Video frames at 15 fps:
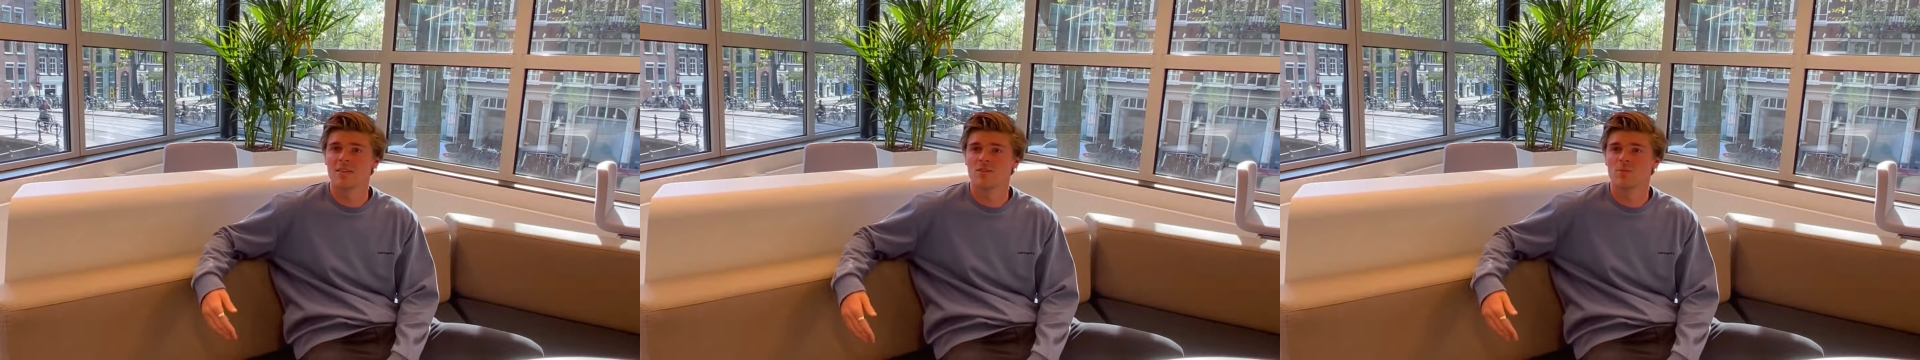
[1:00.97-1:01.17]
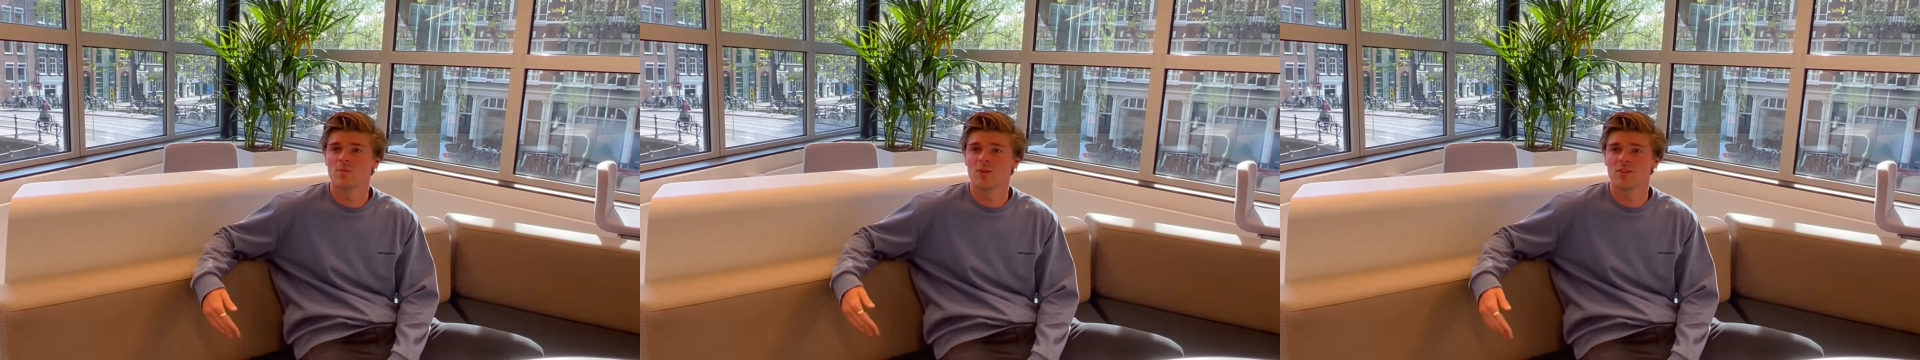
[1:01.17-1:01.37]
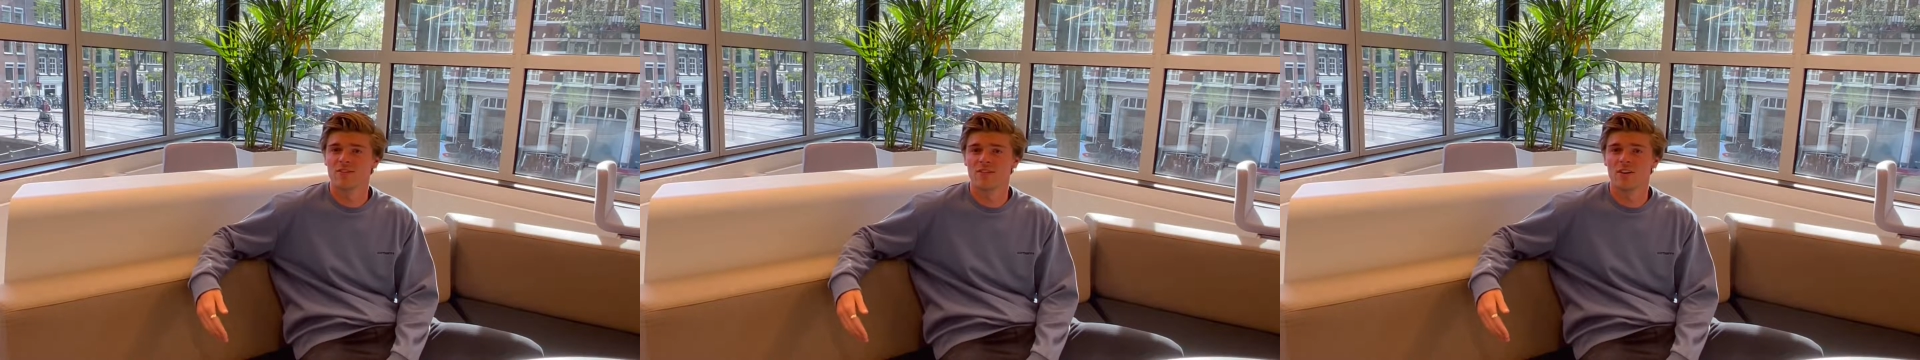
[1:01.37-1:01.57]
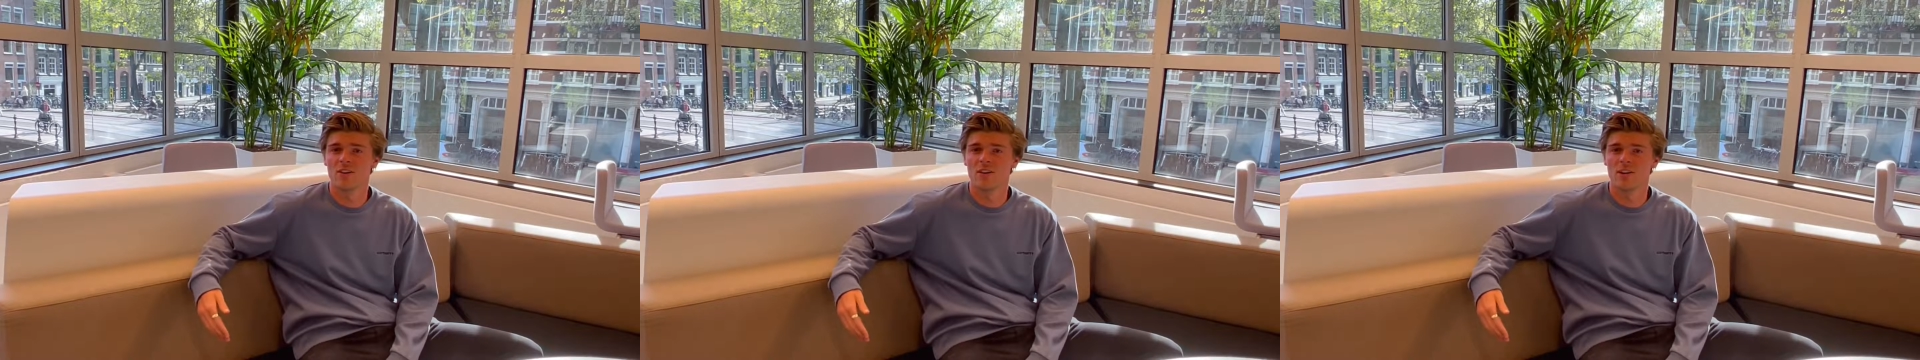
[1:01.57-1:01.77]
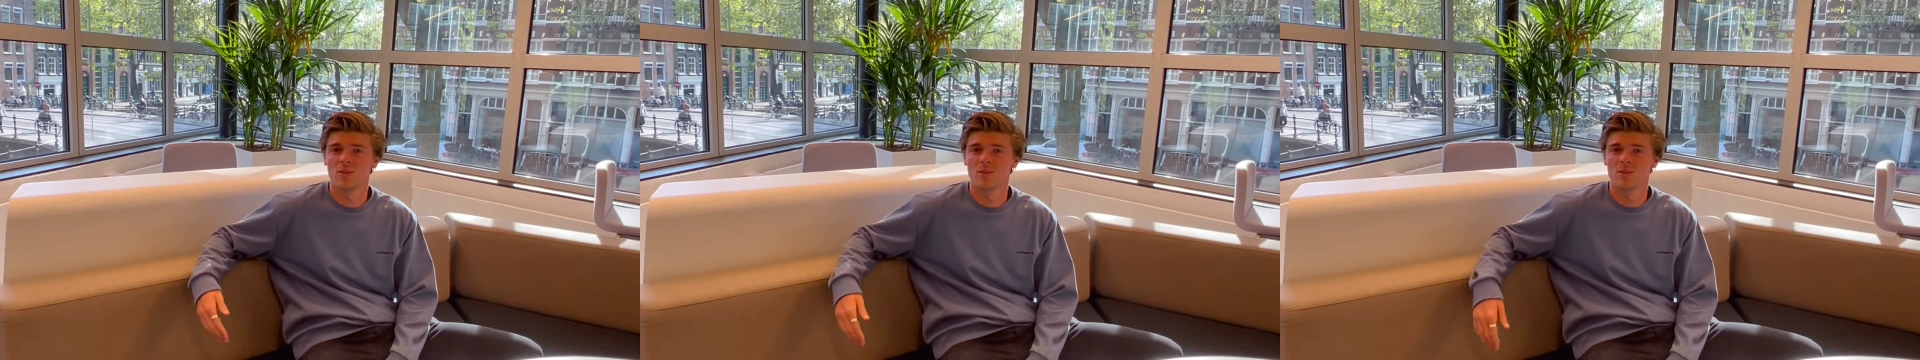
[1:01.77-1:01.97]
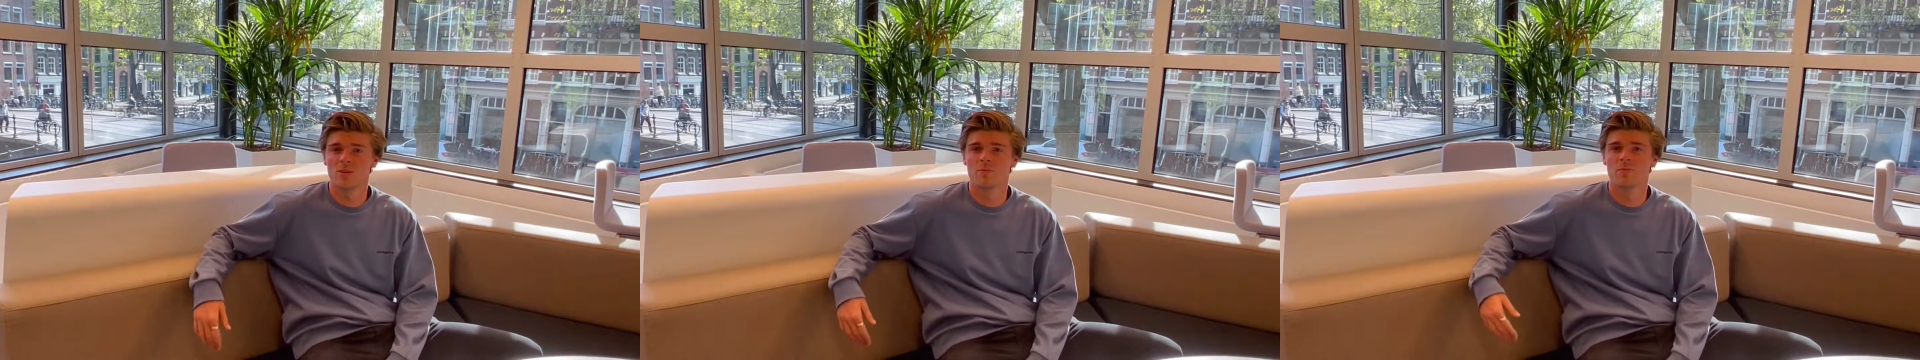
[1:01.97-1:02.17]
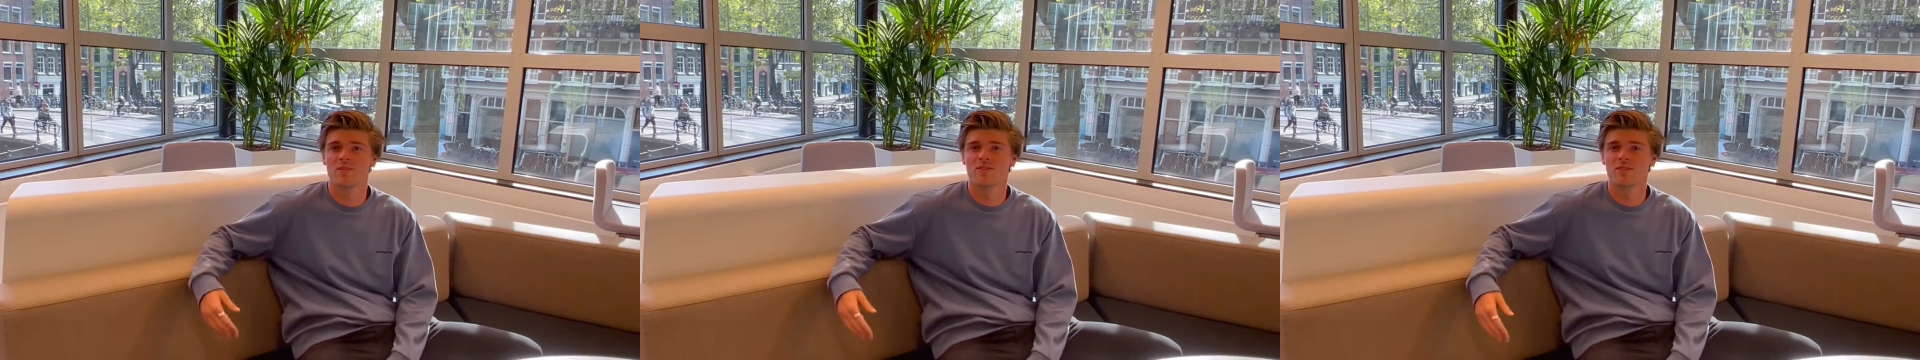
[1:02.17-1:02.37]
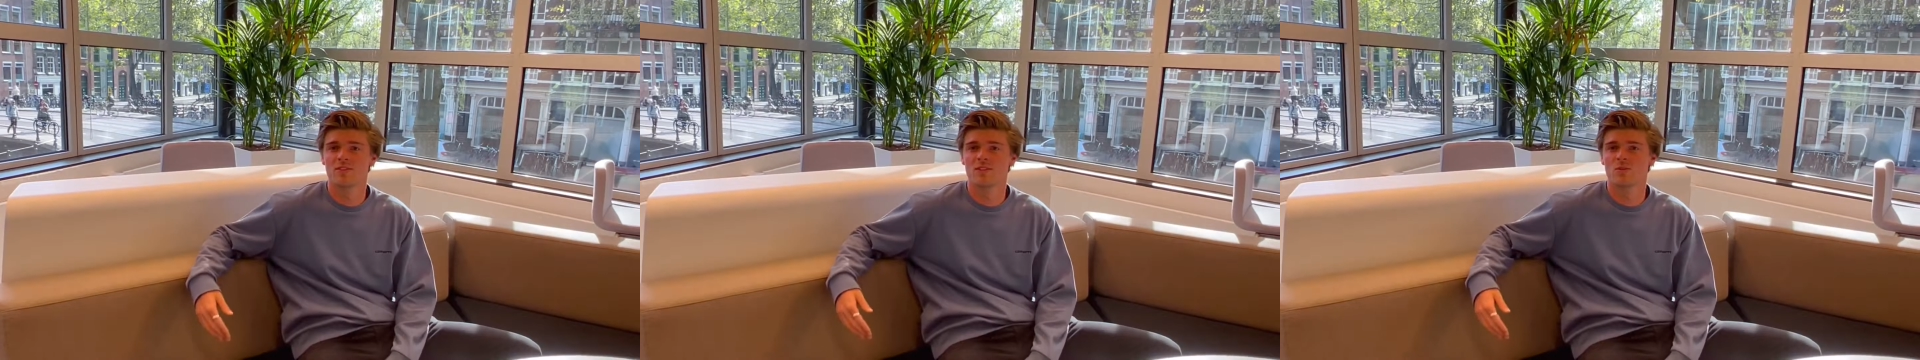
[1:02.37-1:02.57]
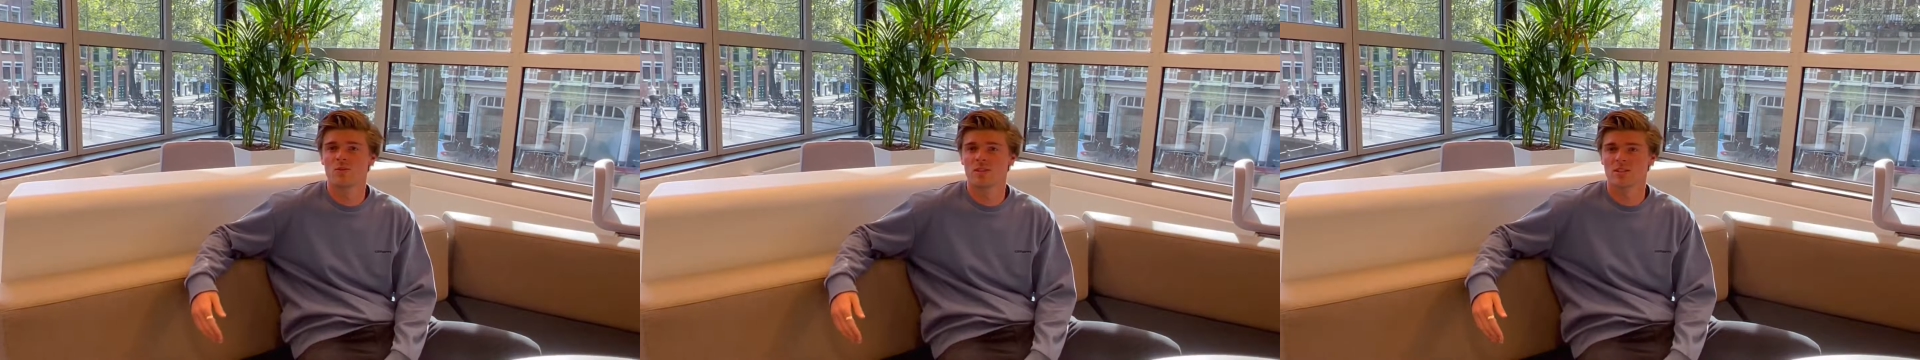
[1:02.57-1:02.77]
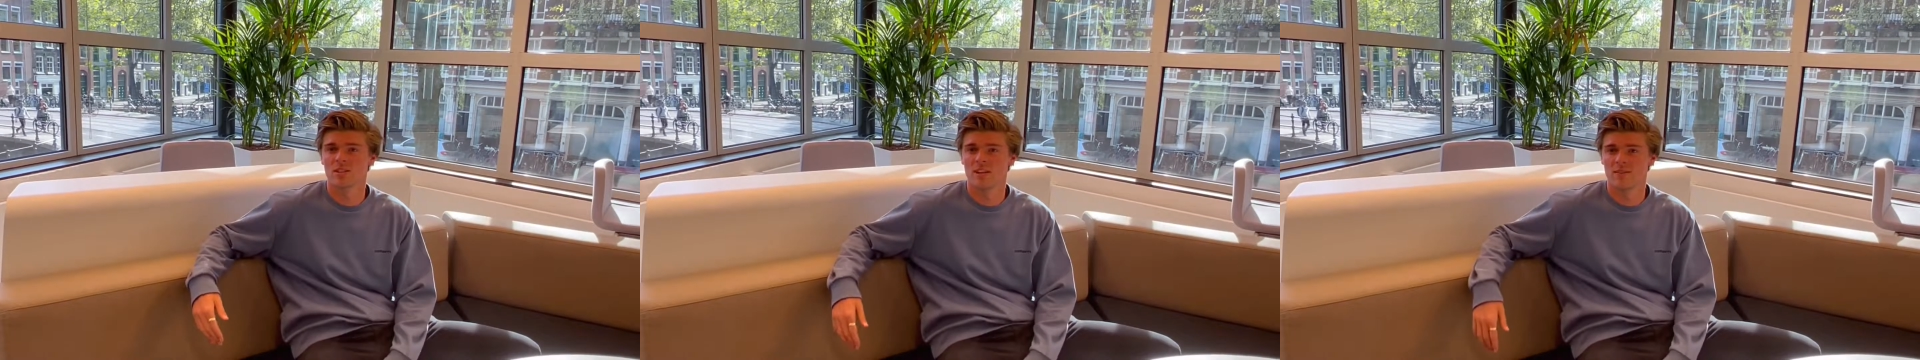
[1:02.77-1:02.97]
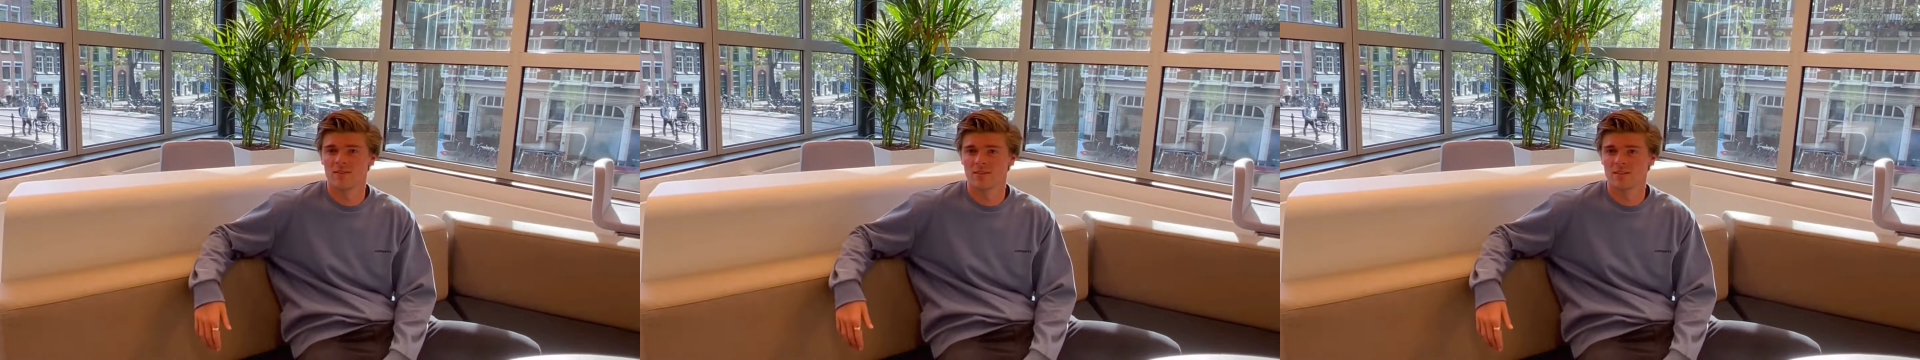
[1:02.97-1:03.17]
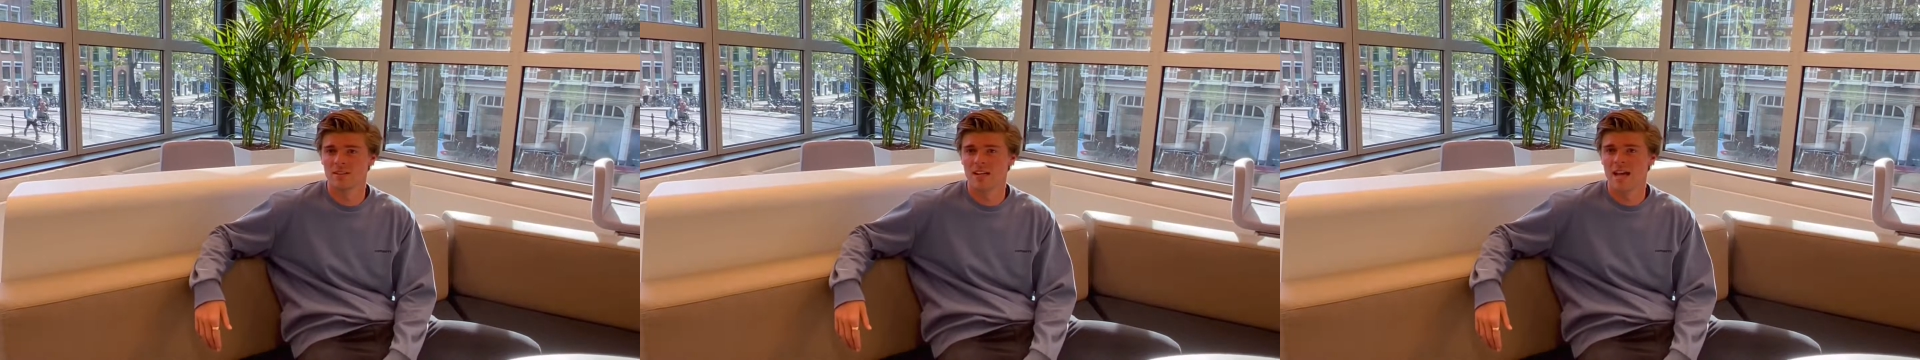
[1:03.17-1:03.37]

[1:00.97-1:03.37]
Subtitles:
a portfolio with your preferred risk level